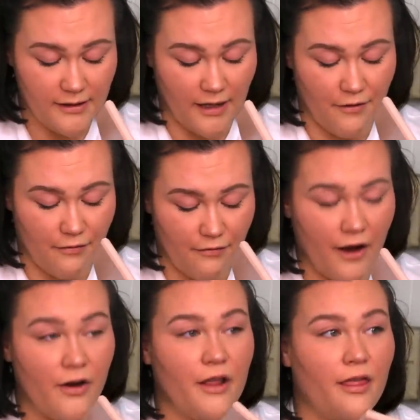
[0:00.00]
is a
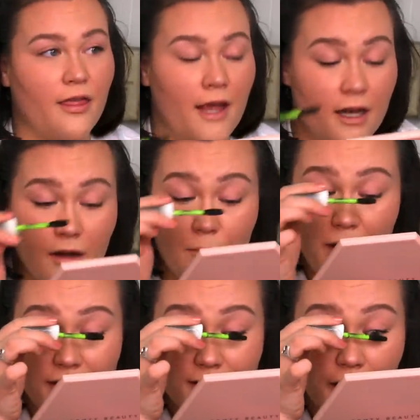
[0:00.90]
very thin
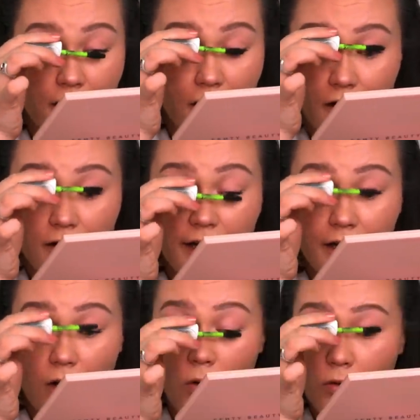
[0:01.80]
mascara.
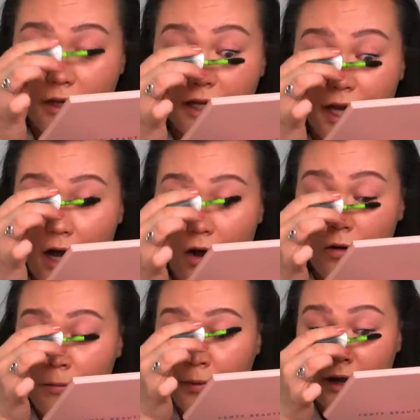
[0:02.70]
Like, holy cow.
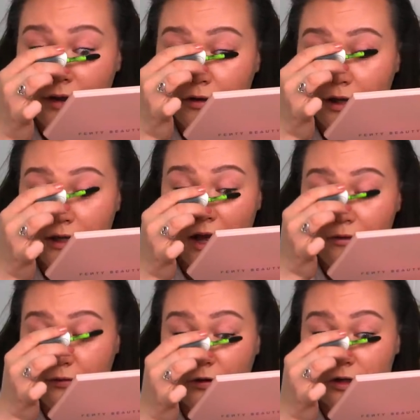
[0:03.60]
I feel like
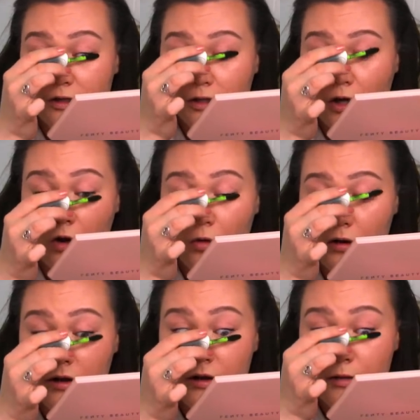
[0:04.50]
that first coat
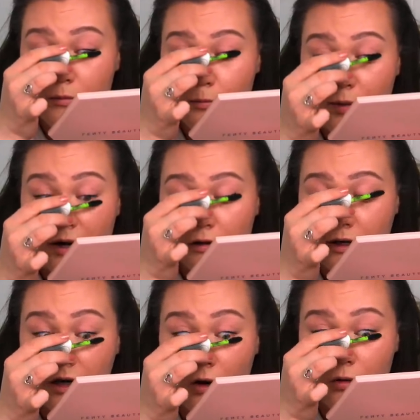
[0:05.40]
barely
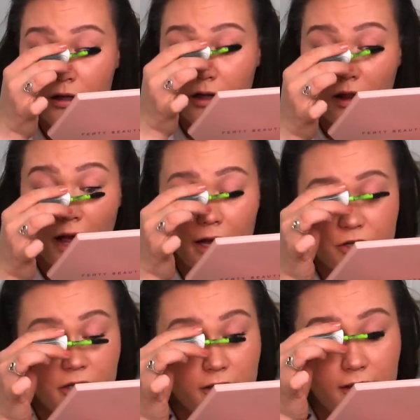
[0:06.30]
coated the
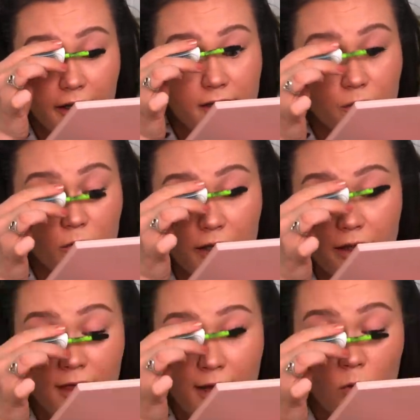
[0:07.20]
lashes. Like, it's a really
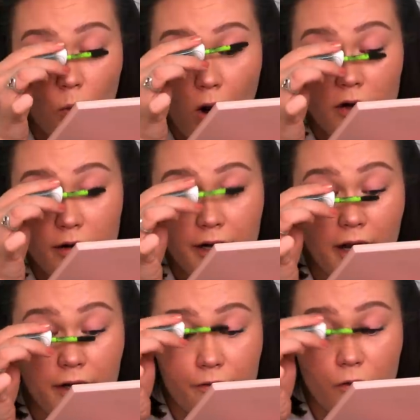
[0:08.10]
thin, watery
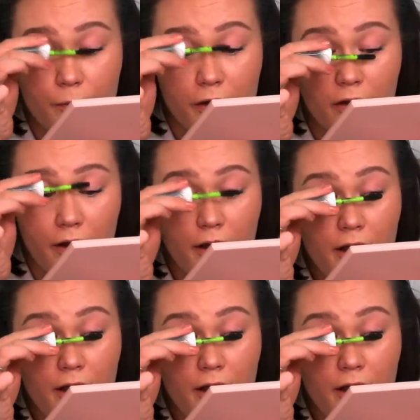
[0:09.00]
kind of formula.